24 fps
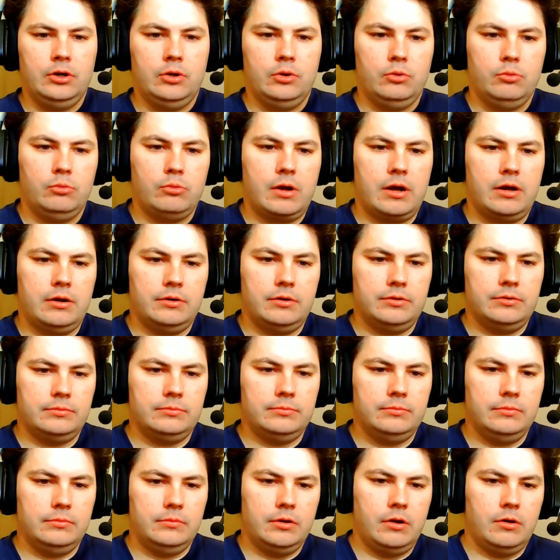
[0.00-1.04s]
well,
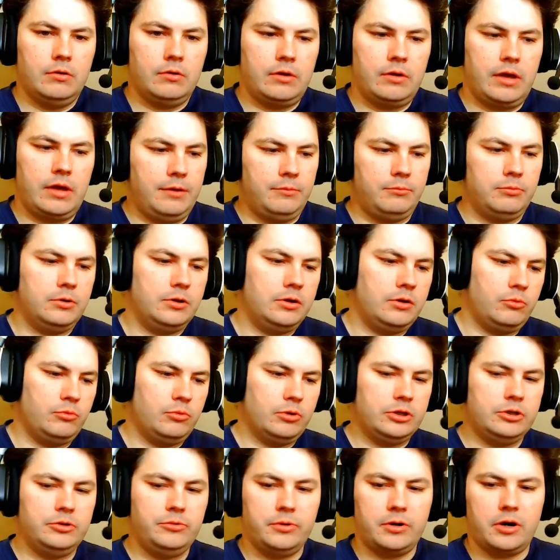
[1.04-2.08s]
okay, we're
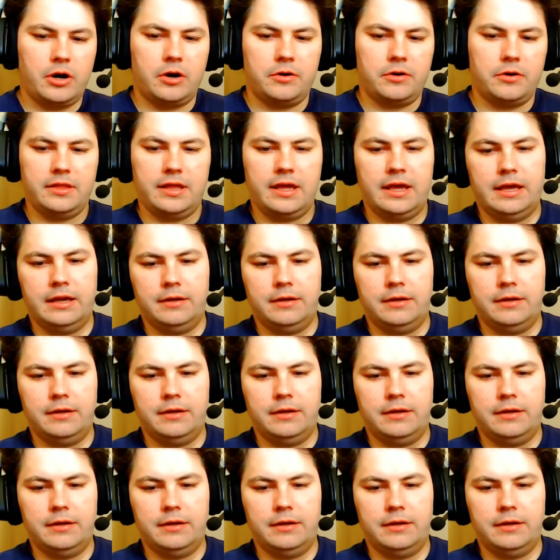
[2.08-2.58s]
doing our thing,